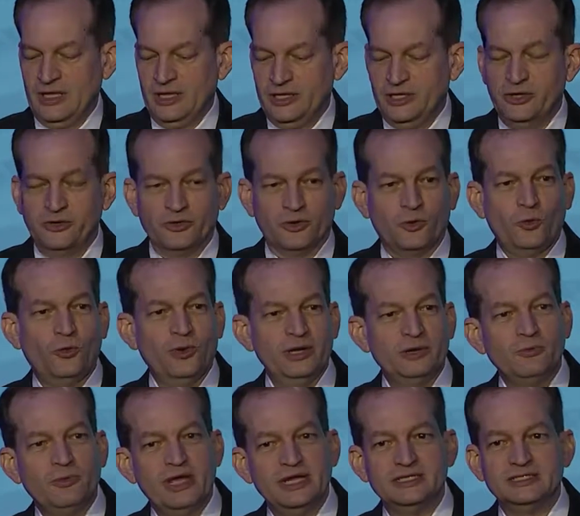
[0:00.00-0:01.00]
You know, the quit
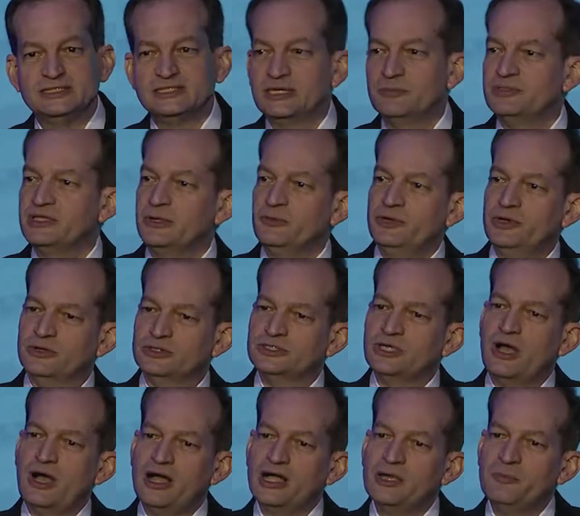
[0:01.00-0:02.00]
rate is something we don't
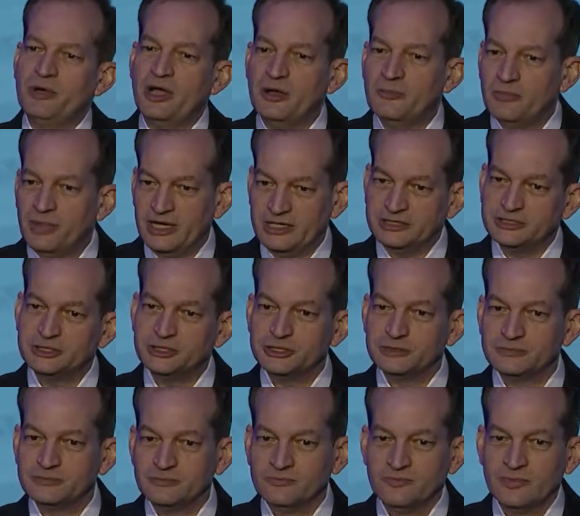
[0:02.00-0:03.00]
talk about much,
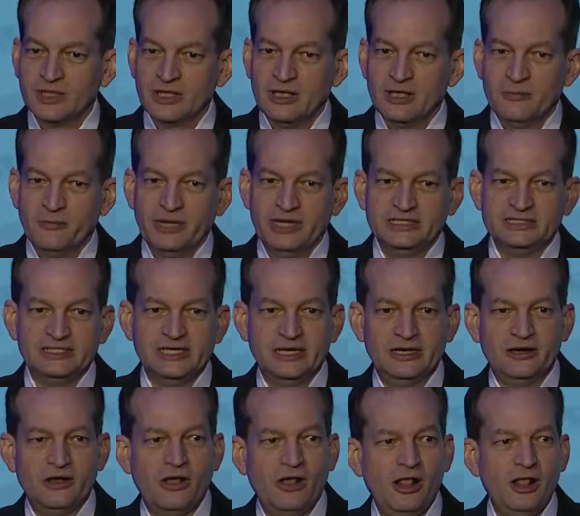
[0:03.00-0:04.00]
but it's at
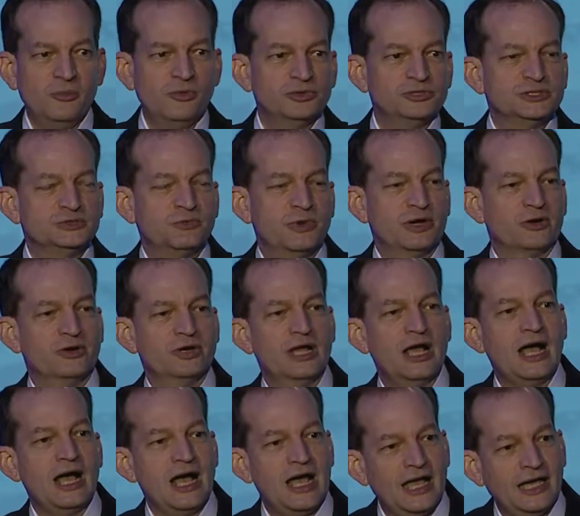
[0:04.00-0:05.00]
an almost record
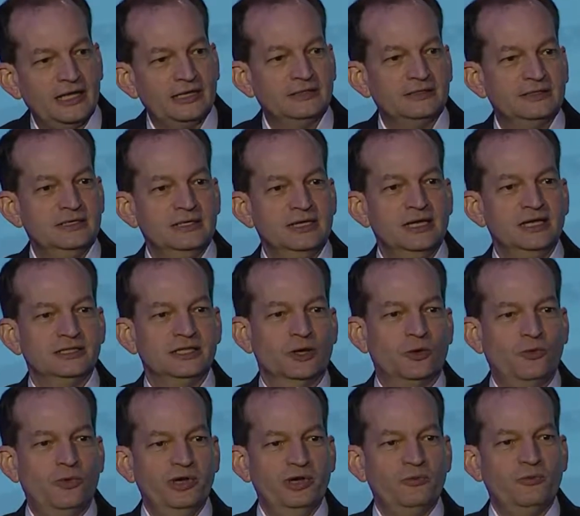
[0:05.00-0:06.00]
high. The
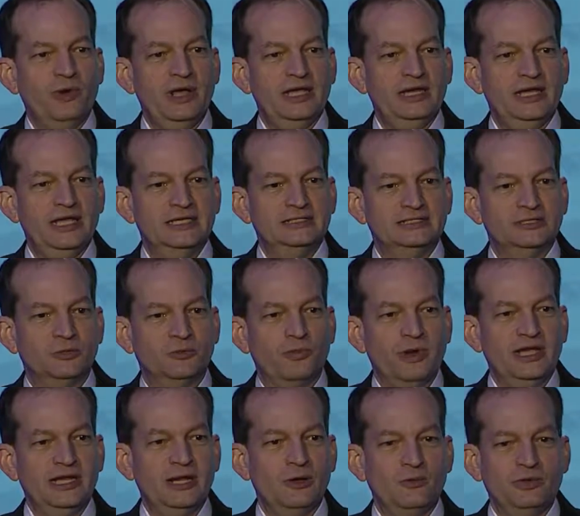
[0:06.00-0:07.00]
quit rate is the
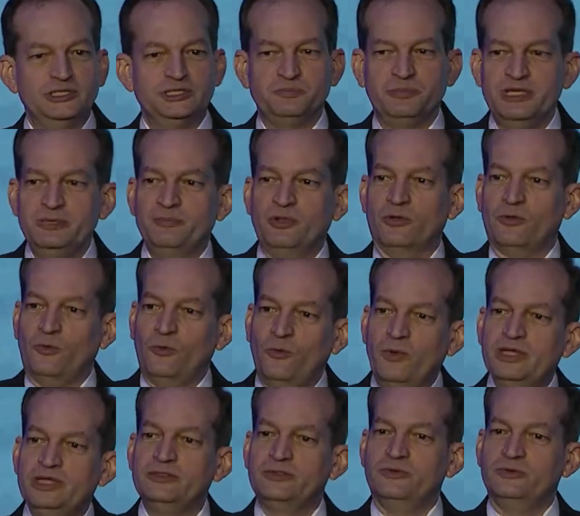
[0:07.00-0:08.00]
rate at which people
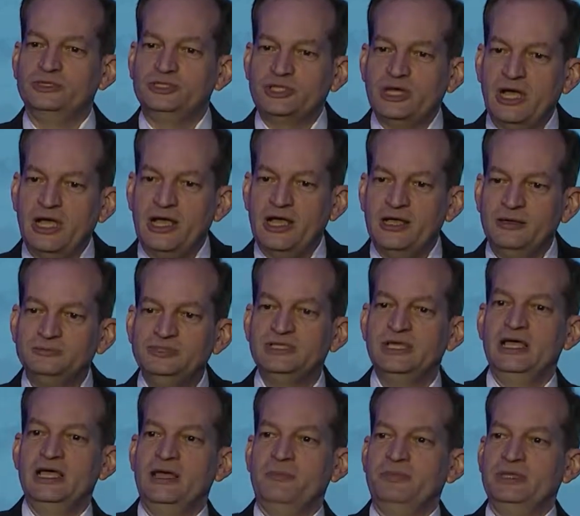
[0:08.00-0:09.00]
quit their jobs
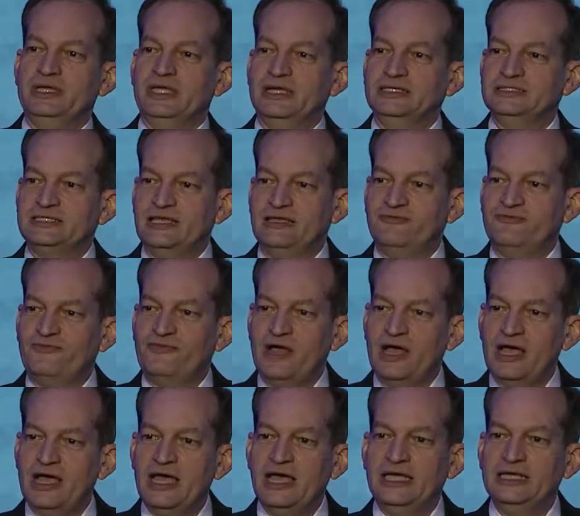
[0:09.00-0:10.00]
because they
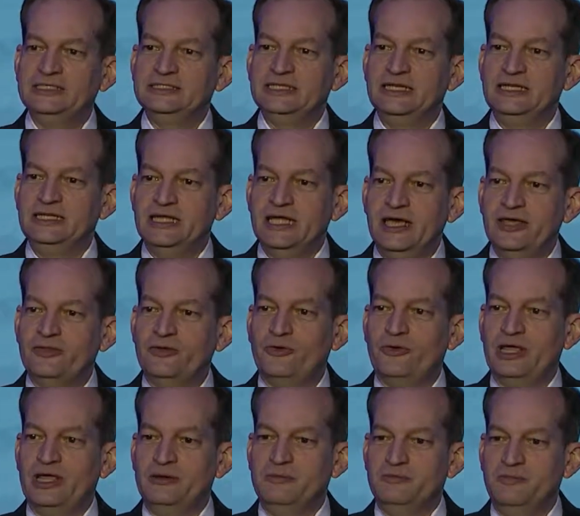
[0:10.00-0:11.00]
find another
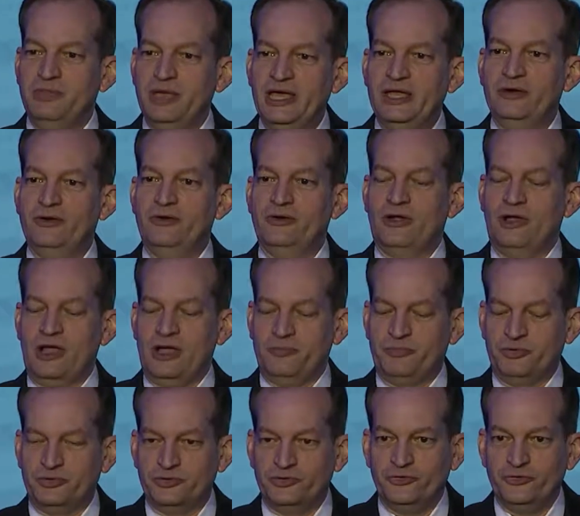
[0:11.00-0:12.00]
and better
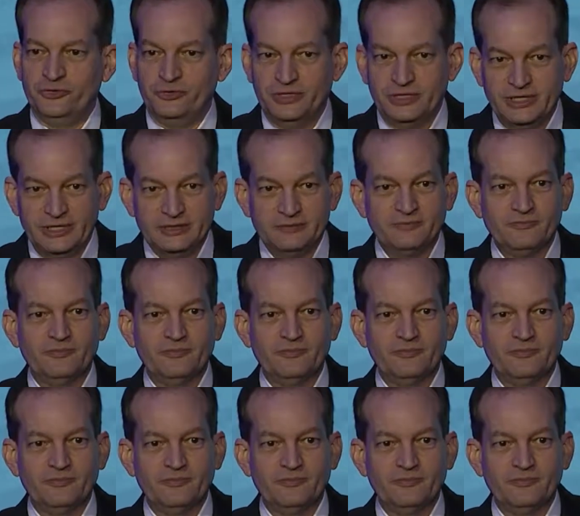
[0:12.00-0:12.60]
opportunity.